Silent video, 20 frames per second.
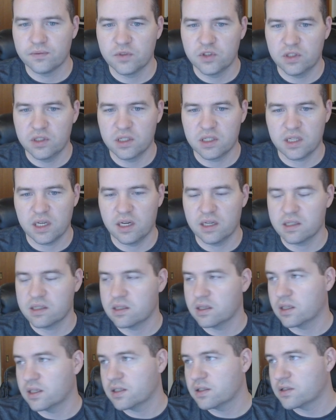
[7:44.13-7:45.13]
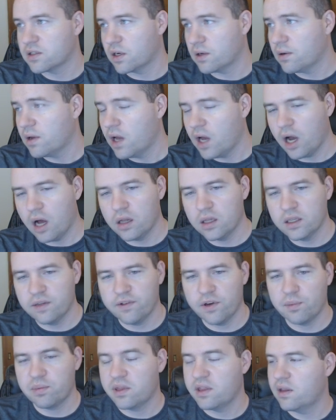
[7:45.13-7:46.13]
just kind of silly. So I'll leave
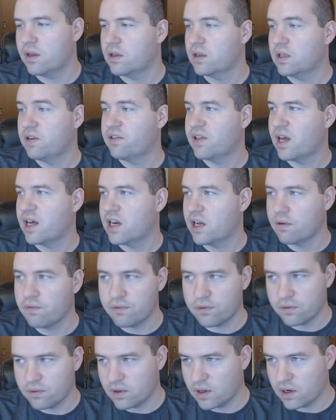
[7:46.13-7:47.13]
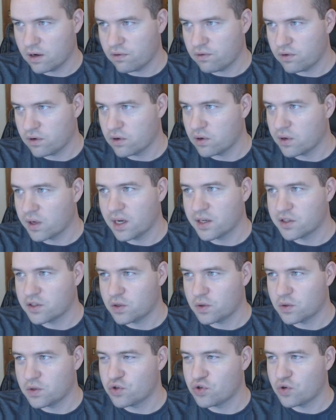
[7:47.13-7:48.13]
that up there for you guys to
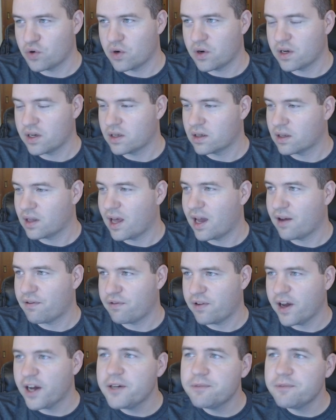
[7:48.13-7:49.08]
enjoy and laugh at.